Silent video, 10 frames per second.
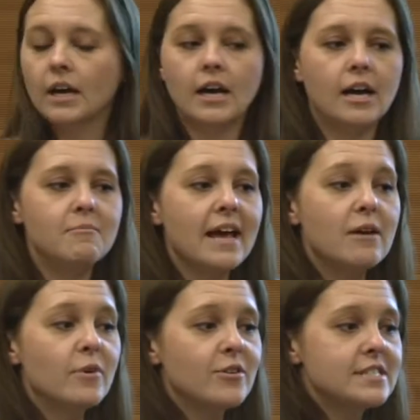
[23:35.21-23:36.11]
Um,
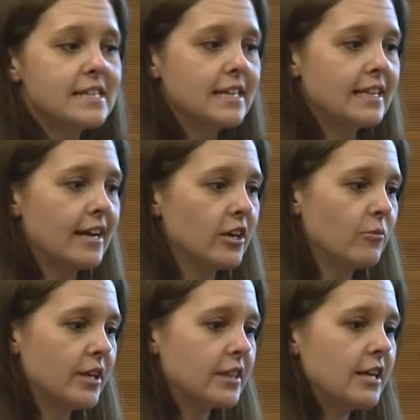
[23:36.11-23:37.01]
and we were sitting there
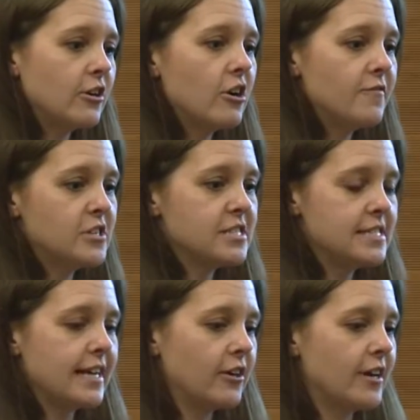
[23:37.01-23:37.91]
with kindergarten, first, and
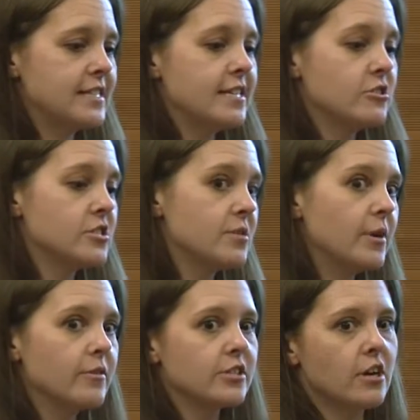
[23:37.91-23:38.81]
second grade teachers, and
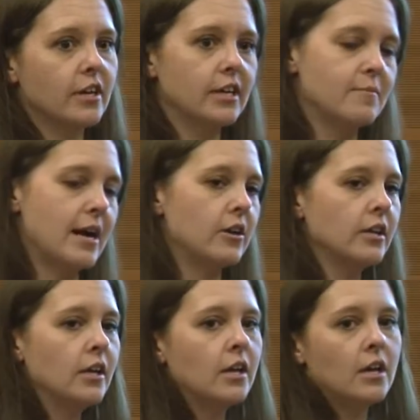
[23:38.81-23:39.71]
we were talking about
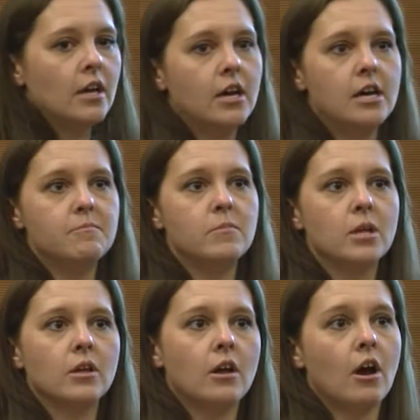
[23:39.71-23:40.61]
um,
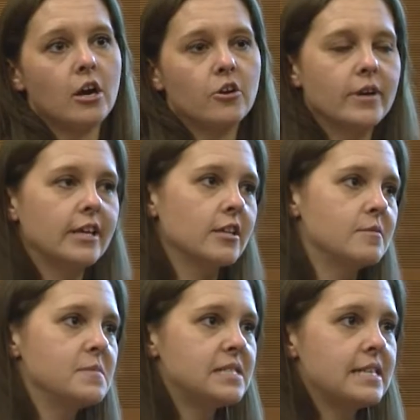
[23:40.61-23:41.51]
our
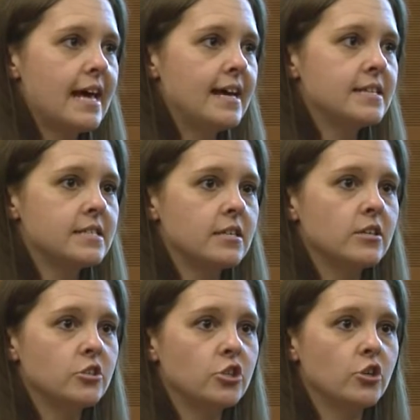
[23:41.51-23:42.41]
curriculum says
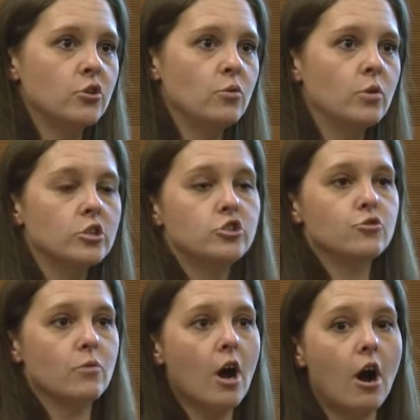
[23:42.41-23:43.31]
to
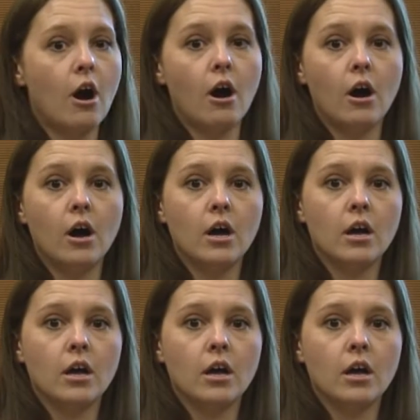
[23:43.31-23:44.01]
draw